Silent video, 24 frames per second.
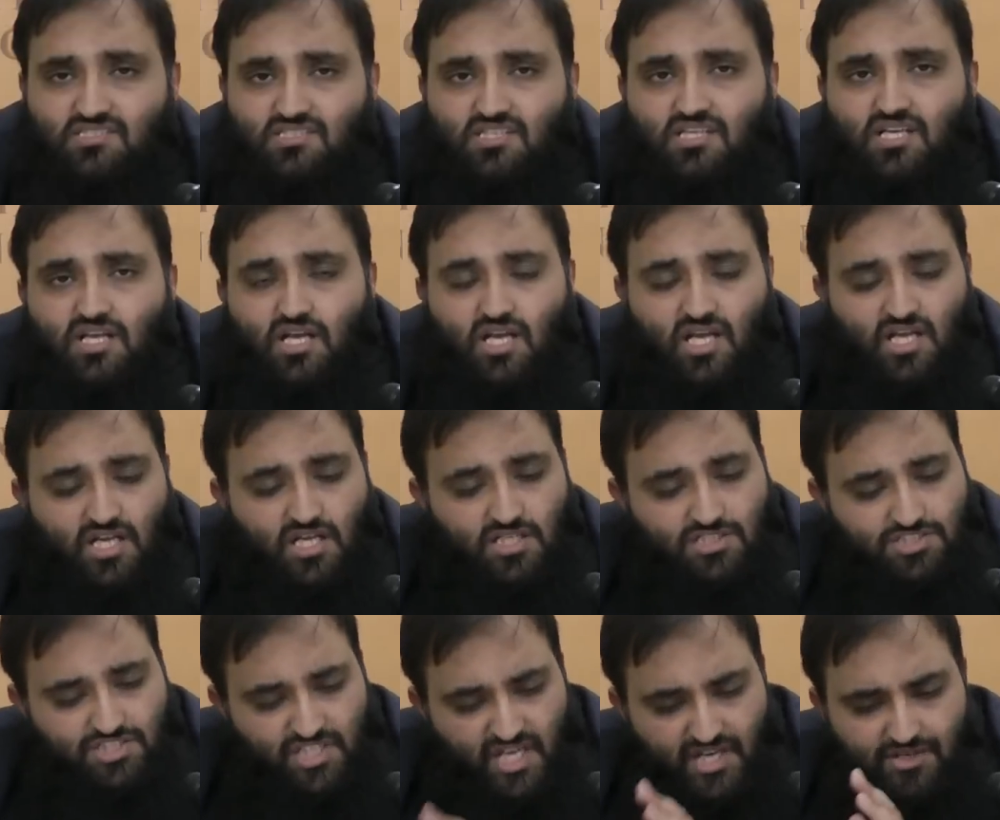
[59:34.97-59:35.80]

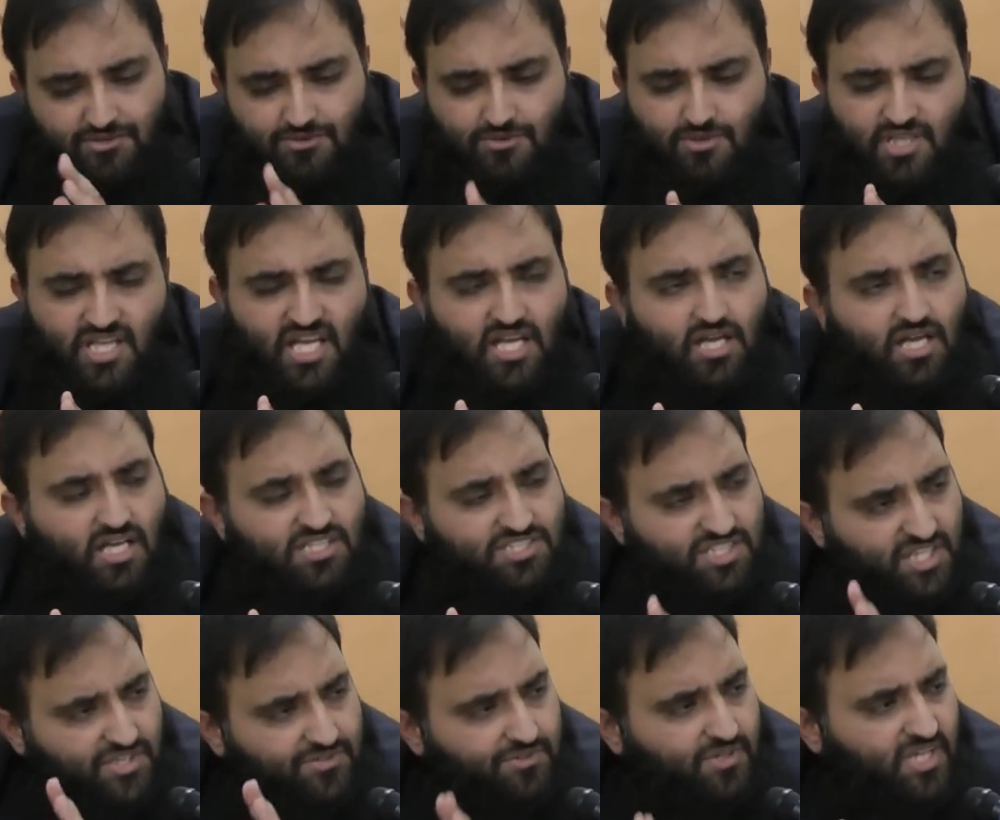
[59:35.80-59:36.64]
a general
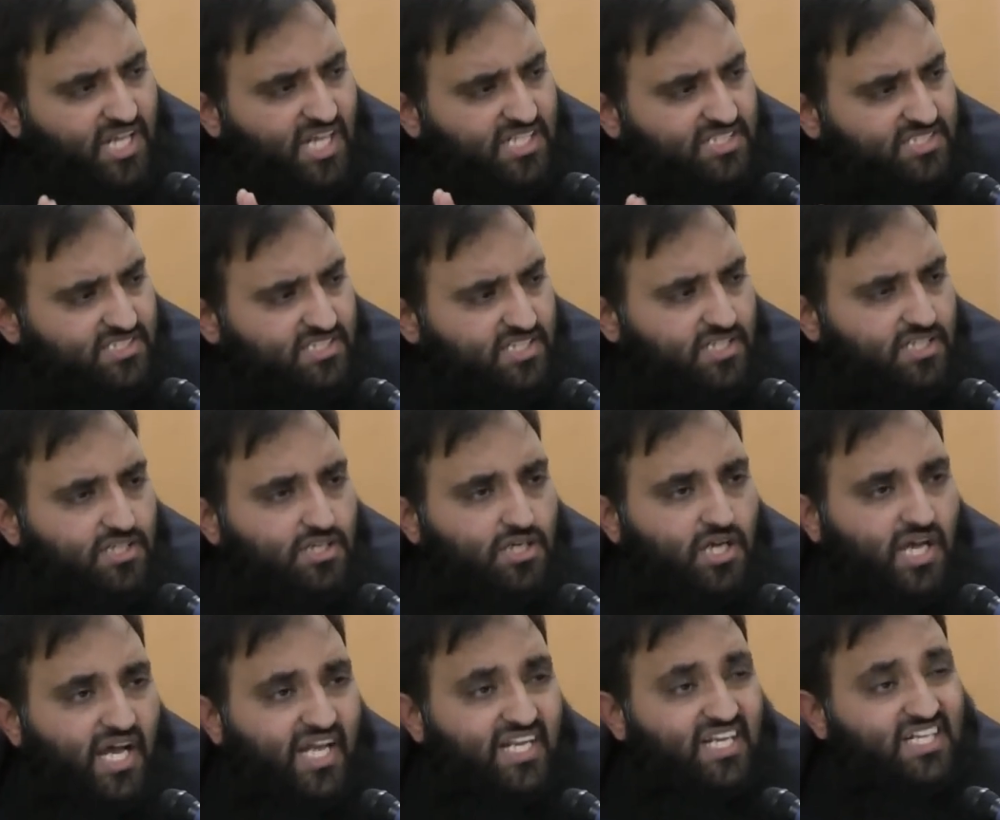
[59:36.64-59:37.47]
answer
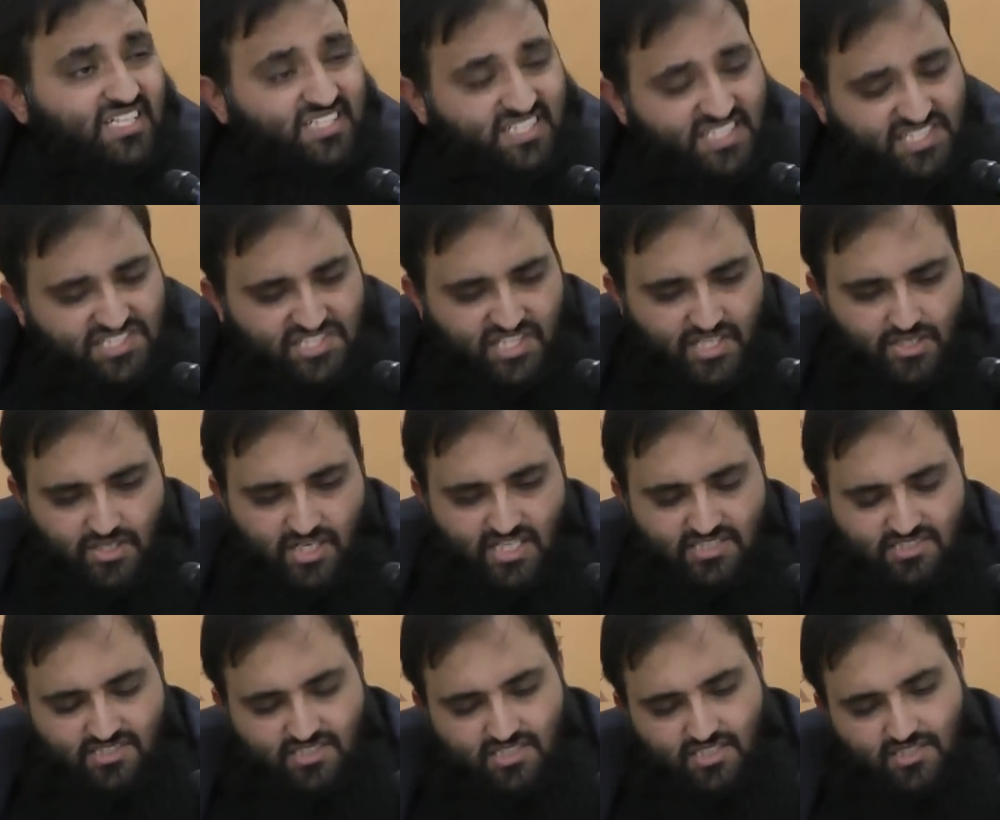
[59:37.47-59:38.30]
and a detailed
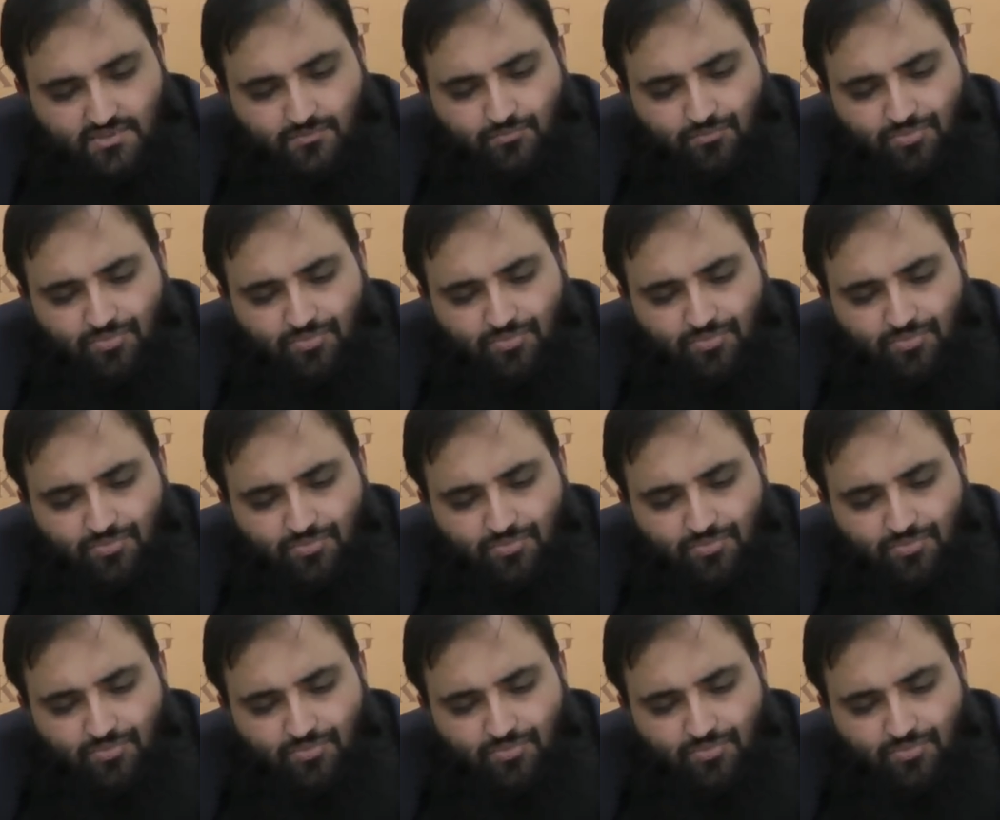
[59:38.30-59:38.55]
answer.